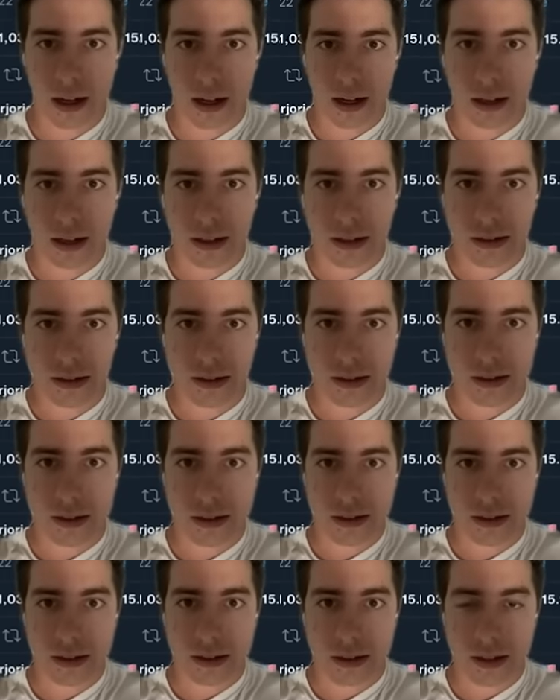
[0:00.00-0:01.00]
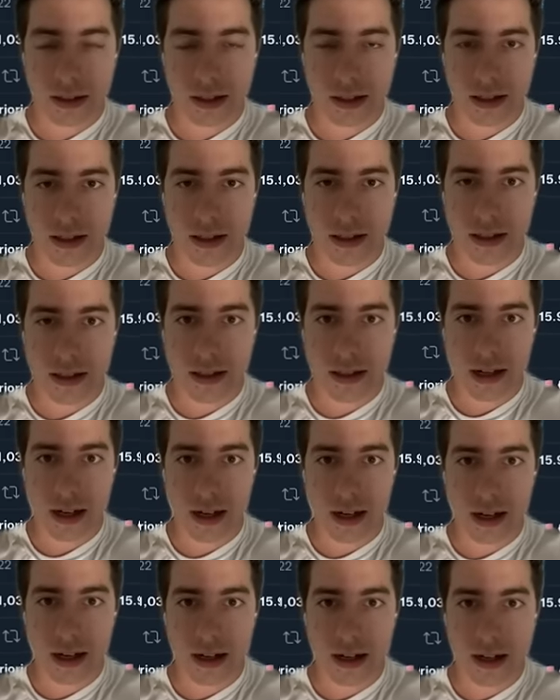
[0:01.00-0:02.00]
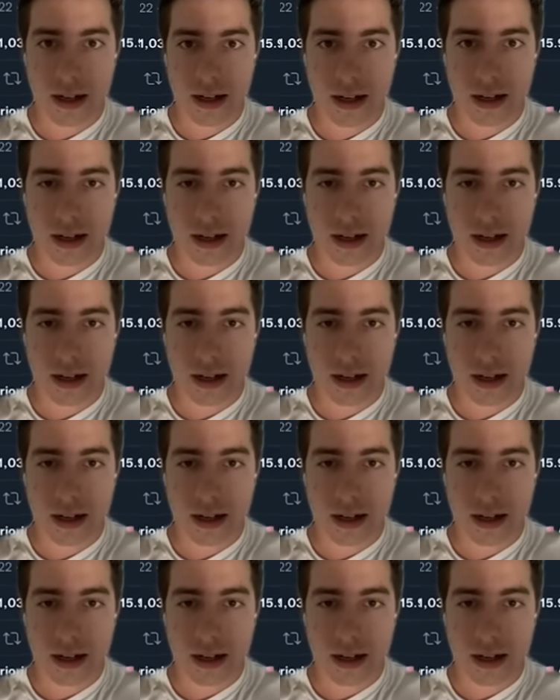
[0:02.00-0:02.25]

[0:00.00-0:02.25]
Is a sitting